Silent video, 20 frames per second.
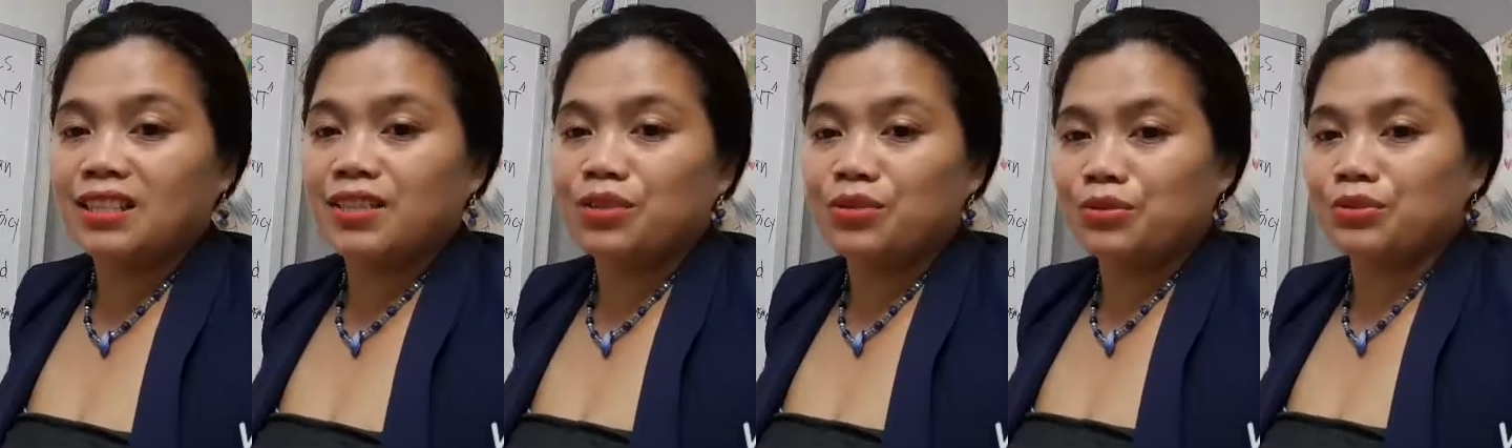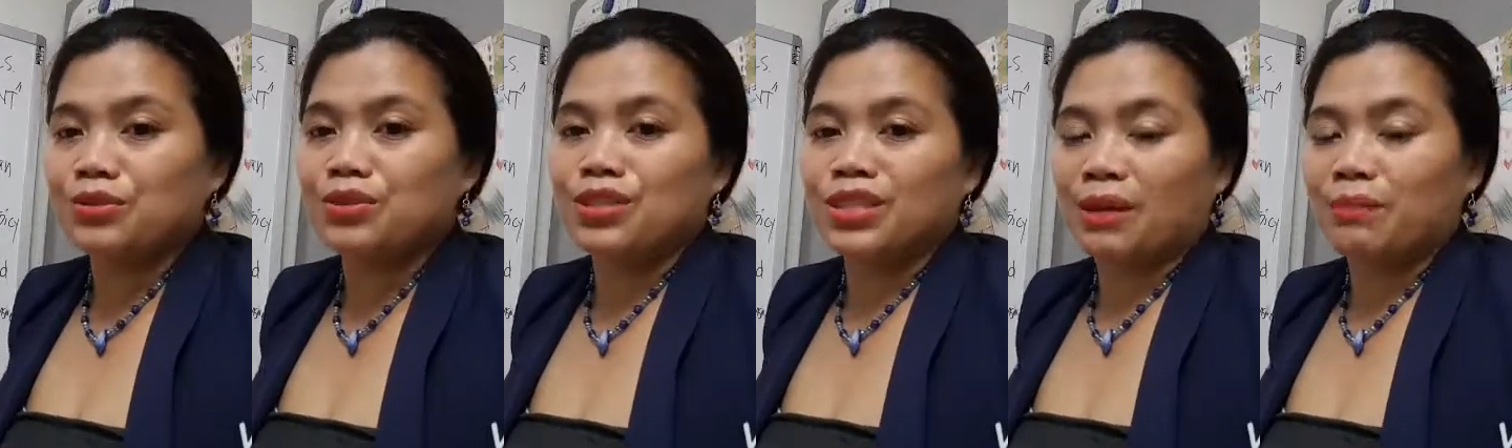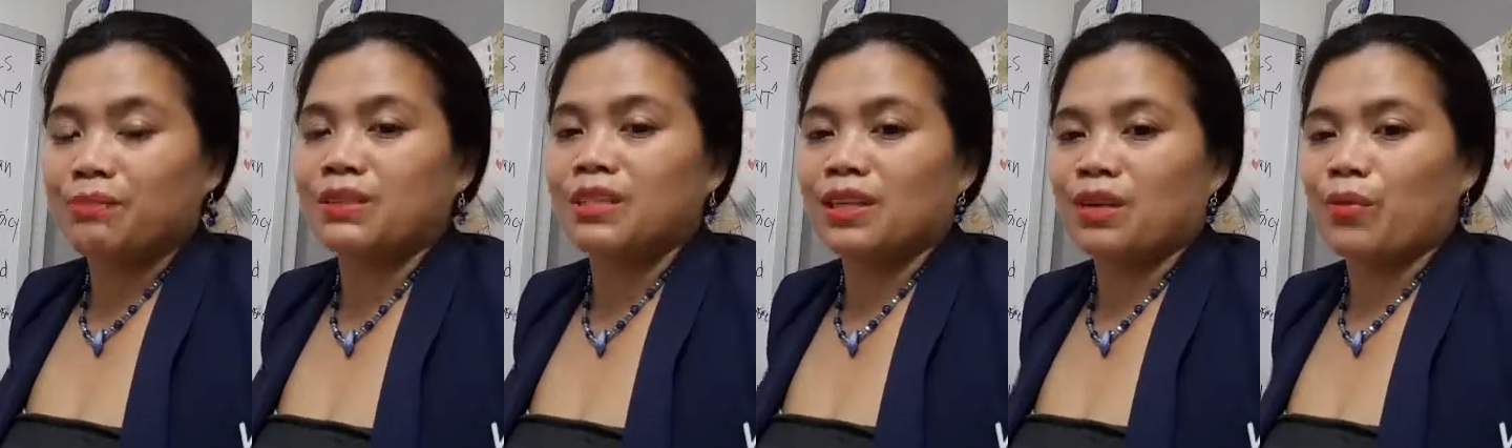use
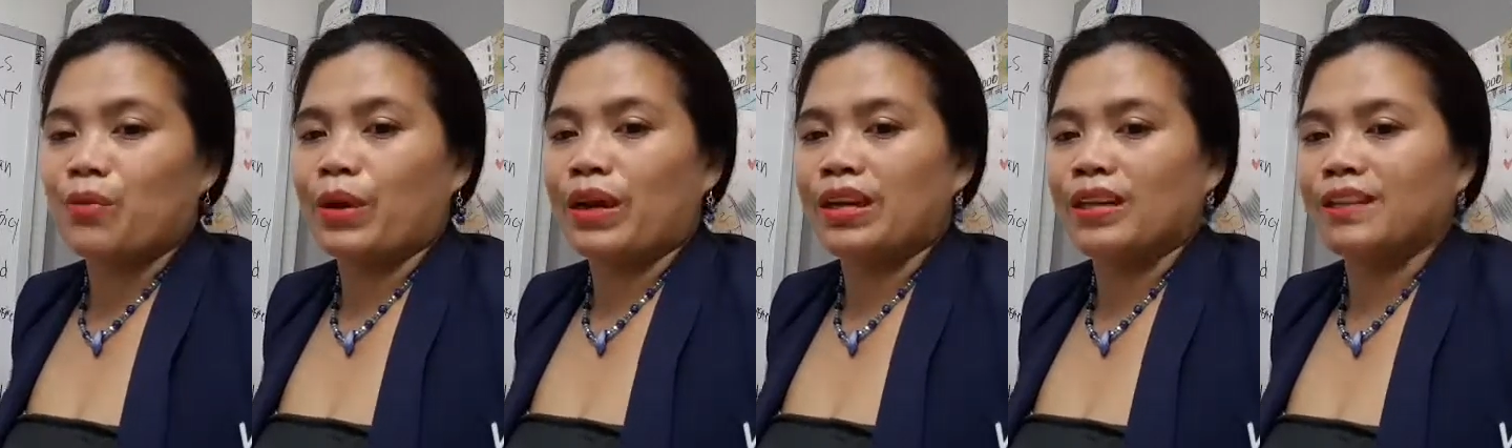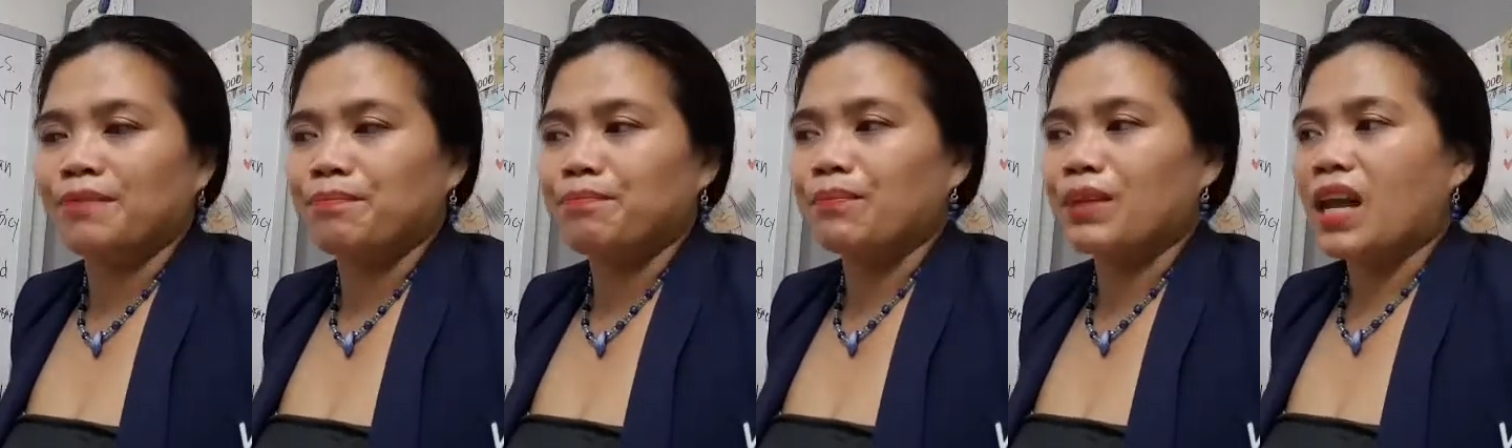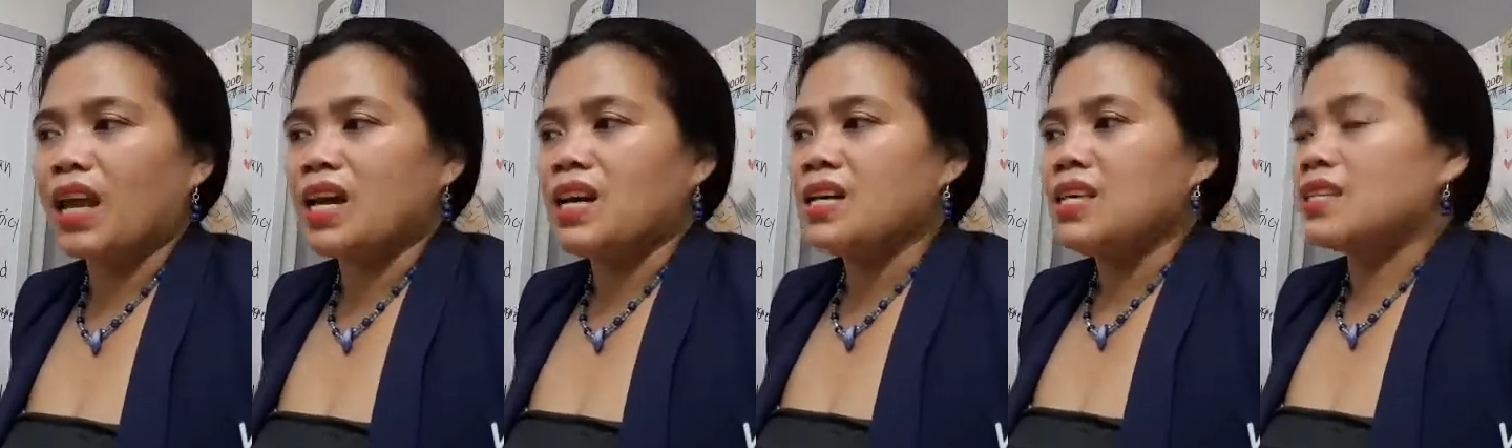chopstick well.
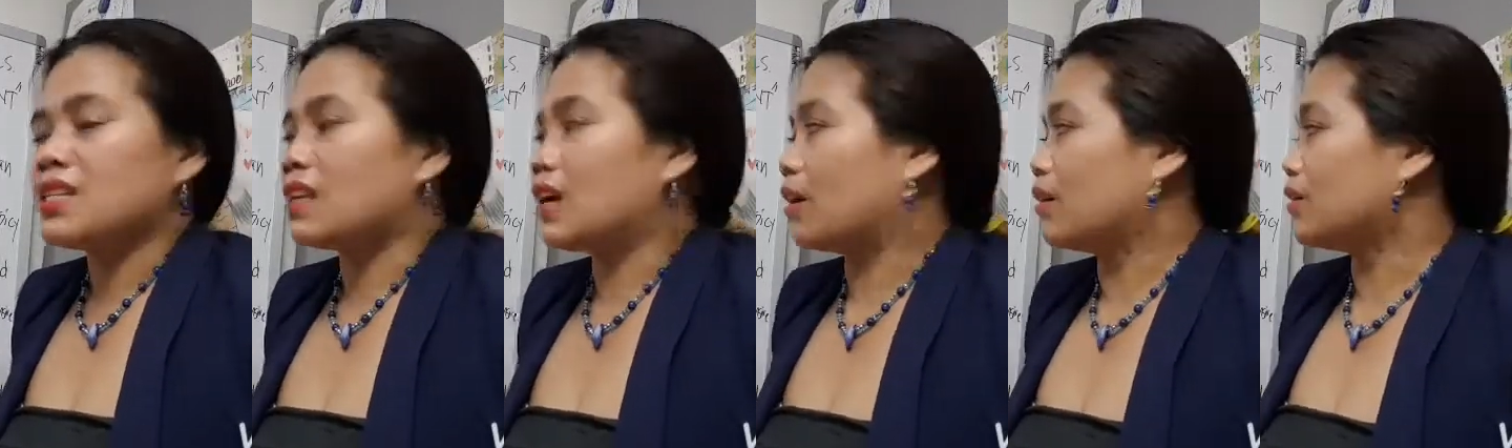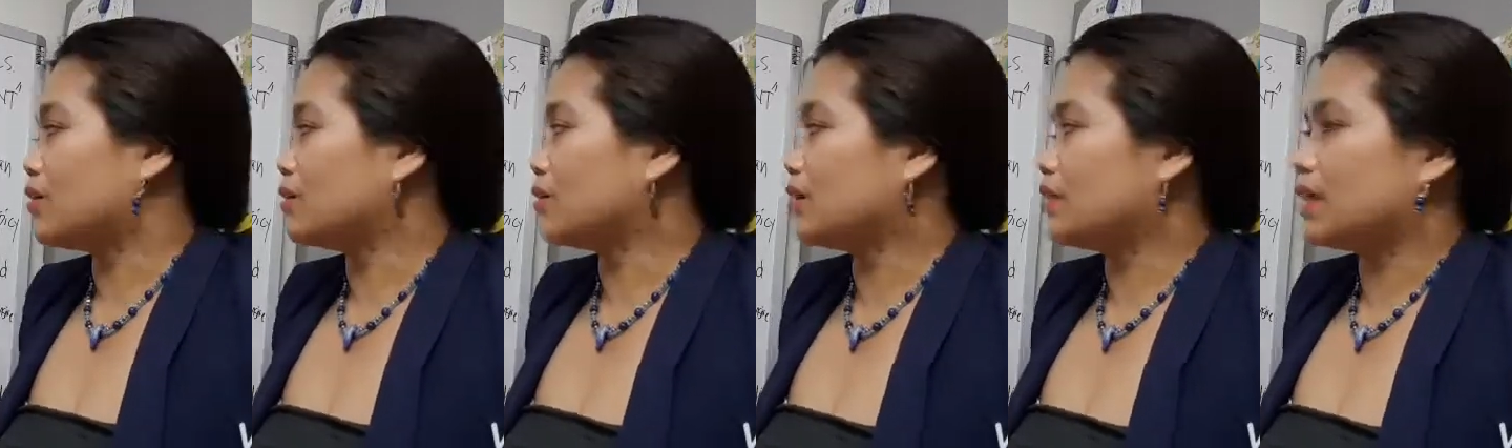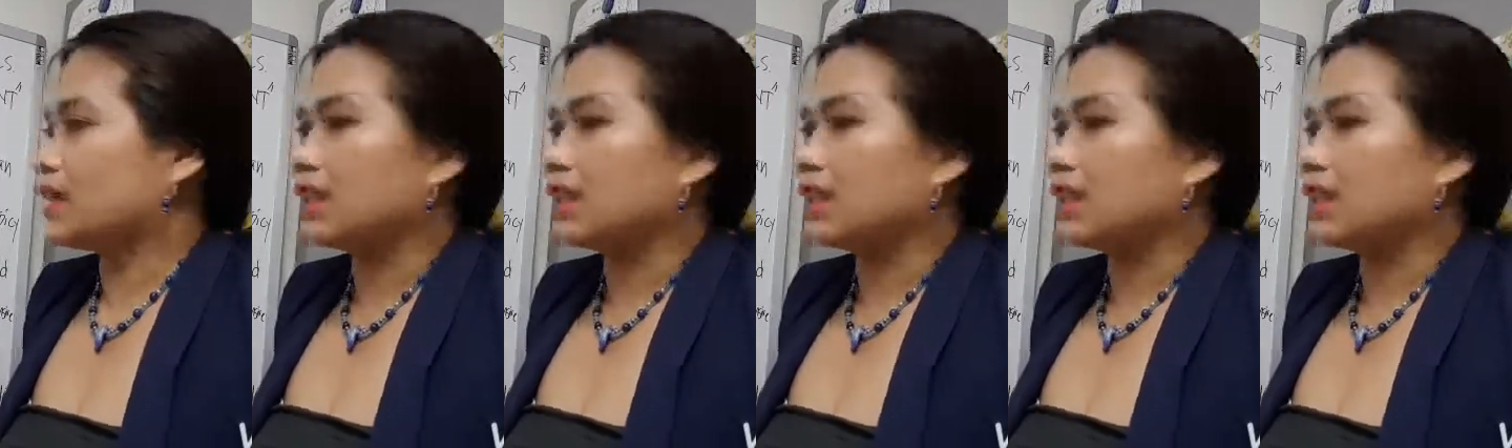So